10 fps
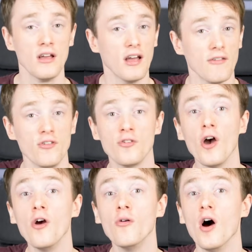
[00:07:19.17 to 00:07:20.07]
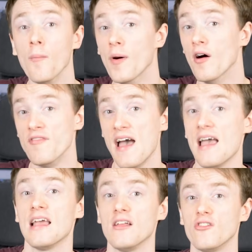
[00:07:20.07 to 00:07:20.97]
And if you go above
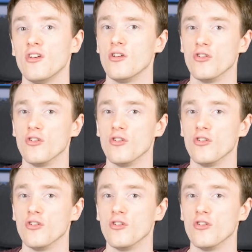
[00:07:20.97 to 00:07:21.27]
8,